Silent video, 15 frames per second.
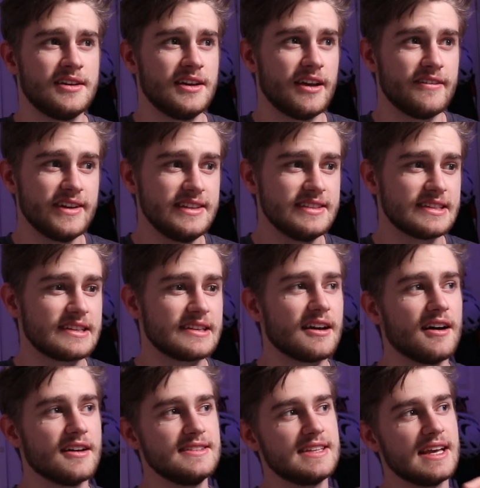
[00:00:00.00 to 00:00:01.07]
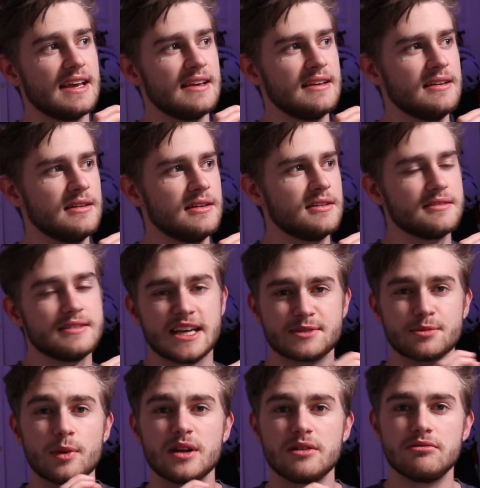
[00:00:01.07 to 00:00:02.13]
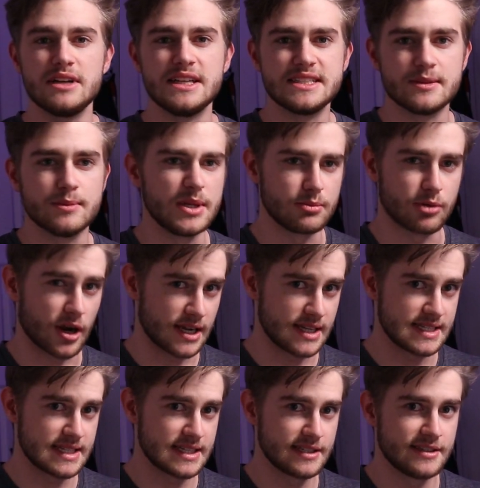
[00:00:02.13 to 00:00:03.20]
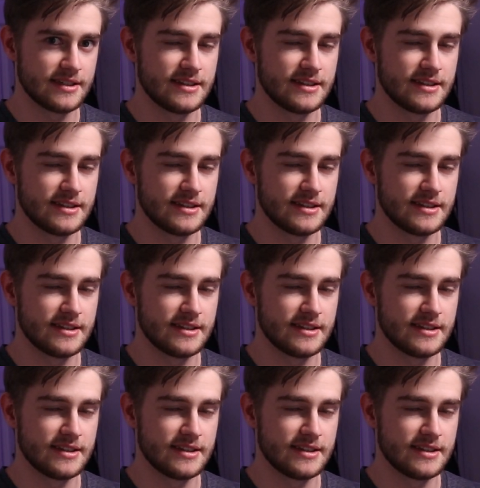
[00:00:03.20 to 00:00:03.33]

If anything, I'd say that's probably reasonably priced,